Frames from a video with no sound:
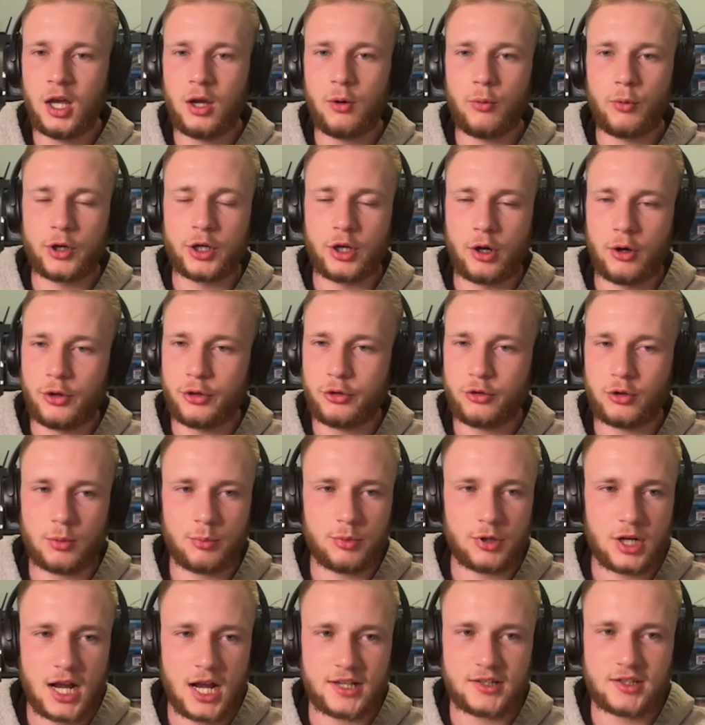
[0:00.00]
We're going through a
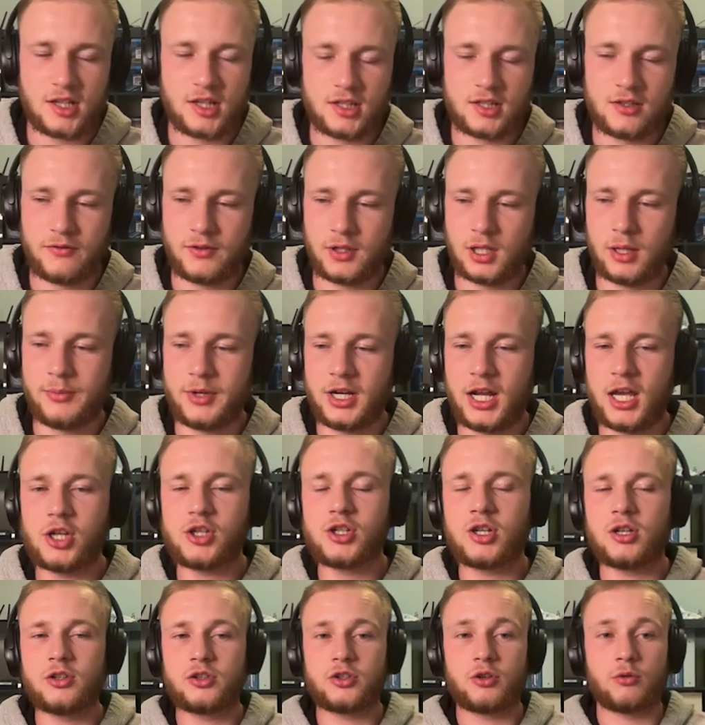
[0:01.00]
process of
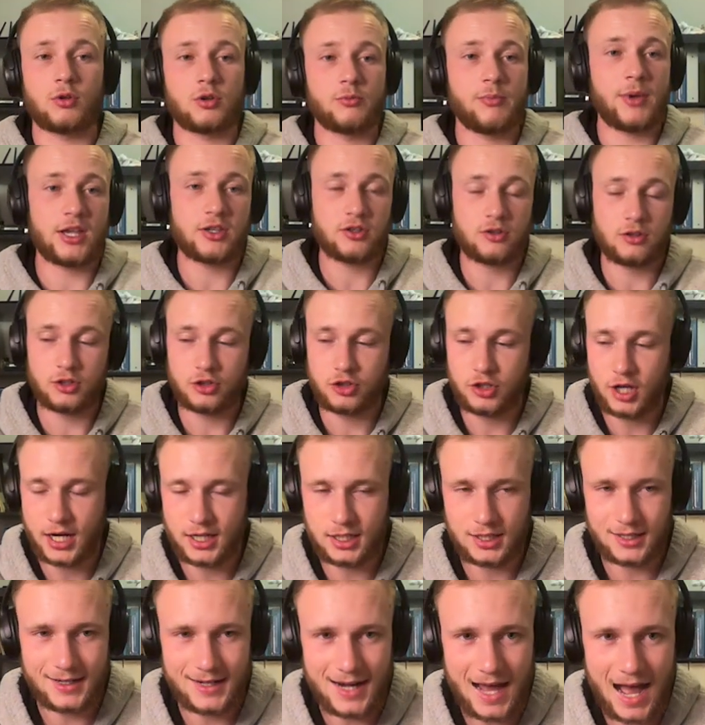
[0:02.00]
elimination, so we're basically trying
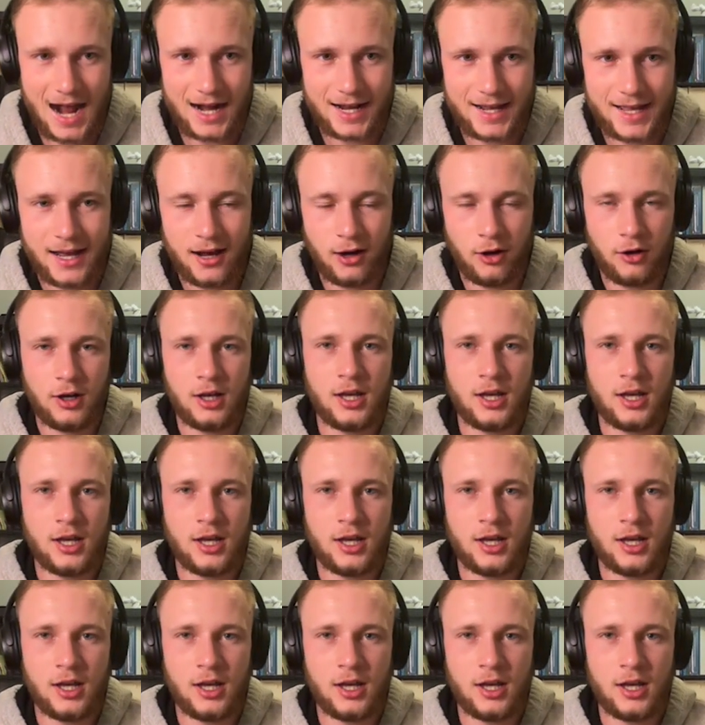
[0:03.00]
to knock out